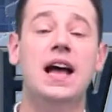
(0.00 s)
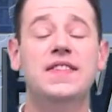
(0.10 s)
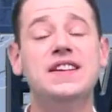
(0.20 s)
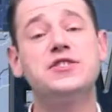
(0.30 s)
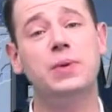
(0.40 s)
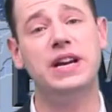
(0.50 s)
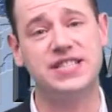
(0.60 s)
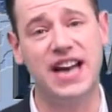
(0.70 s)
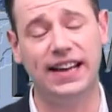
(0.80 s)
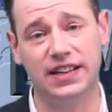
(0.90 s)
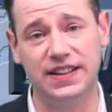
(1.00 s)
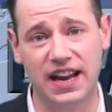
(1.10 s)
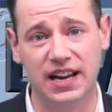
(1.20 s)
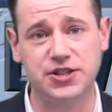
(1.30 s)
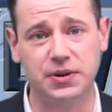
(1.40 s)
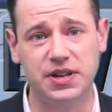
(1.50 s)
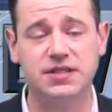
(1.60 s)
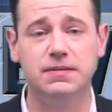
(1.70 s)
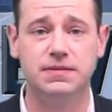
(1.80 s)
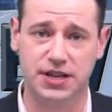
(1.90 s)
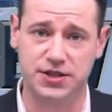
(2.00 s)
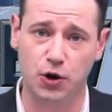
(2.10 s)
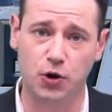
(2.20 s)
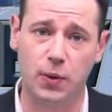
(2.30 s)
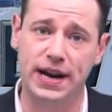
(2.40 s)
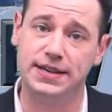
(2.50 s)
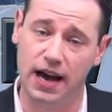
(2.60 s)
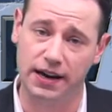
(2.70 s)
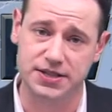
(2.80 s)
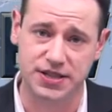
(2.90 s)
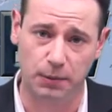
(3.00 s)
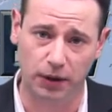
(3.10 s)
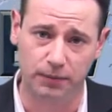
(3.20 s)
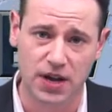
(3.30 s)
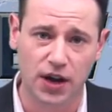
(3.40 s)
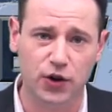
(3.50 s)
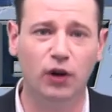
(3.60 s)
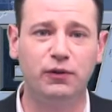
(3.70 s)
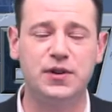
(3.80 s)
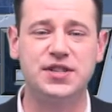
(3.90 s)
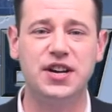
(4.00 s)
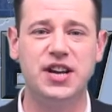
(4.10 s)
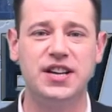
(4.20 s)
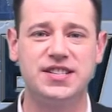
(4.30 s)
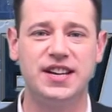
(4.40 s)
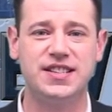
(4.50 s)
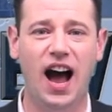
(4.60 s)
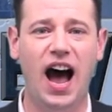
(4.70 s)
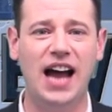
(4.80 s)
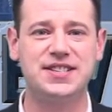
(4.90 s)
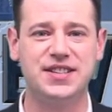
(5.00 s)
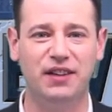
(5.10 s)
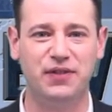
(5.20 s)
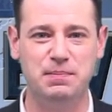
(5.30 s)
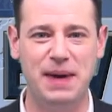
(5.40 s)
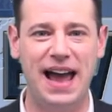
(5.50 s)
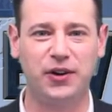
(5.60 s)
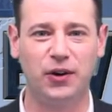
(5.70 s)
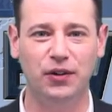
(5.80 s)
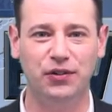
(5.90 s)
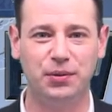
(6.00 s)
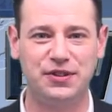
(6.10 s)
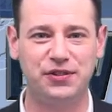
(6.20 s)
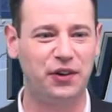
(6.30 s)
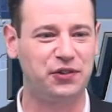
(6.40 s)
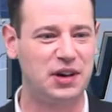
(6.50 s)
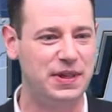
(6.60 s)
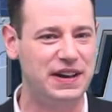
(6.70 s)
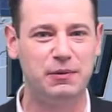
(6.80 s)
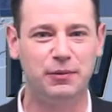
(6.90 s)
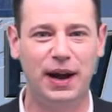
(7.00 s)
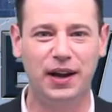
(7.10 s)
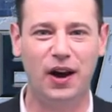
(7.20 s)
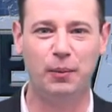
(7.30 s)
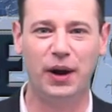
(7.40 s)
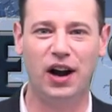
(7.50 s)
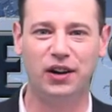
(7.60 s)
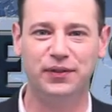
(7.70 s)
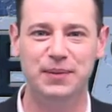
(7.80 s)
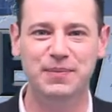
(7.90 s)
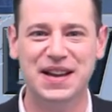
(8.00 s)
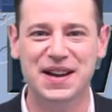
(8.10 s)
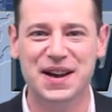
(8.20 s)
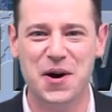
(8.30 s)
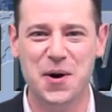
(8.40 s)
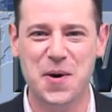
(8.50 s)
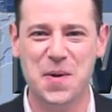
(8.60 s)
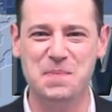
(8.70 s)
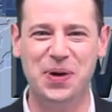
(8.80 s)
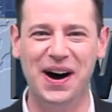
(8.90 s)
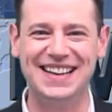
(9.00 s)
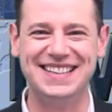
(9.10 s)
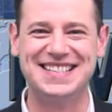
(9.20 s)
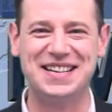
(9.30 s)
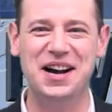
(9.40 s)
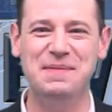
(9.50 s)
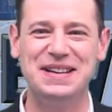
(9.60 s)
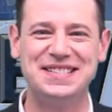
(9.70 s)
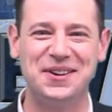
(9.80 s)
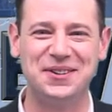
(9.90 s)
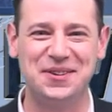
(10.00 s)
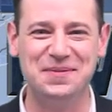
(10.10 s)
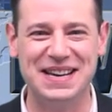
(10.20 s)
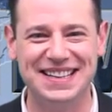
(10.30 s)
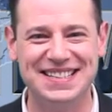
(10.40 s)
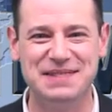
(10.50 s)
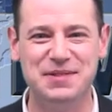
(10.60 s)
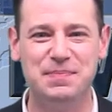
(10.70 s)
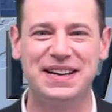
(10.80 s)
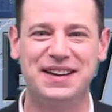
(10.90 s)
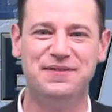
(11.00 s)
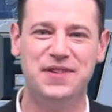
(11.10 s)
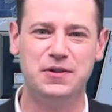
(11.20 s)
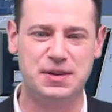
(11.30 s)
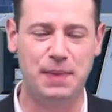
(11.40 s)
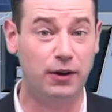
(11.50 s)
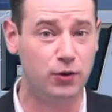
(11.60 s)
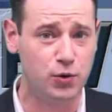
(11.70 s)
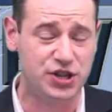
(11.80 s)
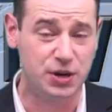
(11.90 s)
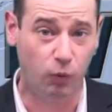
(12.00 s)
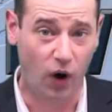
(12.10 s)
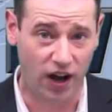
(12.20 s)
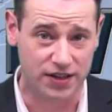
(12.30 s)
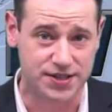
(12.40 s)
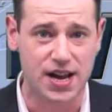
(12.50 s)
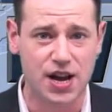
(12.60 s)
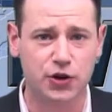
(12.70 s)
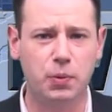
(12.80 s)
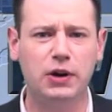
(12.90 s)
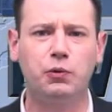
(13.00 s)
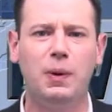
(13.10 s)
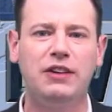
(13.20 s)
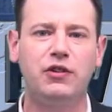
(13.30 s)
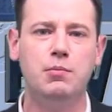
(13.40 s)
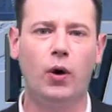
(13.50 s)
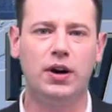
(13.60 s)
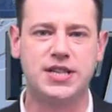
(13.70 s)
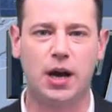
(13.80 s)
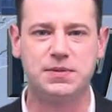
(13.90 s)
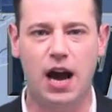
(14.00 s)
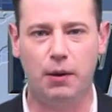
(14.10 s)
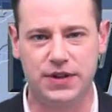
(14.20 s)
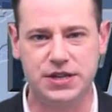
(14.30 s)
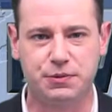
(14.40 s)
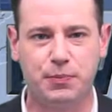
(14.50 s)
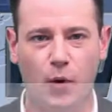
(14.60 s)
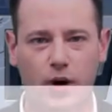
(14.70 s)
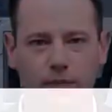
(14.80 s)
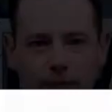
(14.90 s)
This week, sadly, the answer is disco queen Donna Summer, known for such hits as Hot Stuff and Bad Girls, which is also going to be the name of my autobiography. But some in social media seemed a bit confused about who she was. Twitter's Wesley Morris helps out with his report.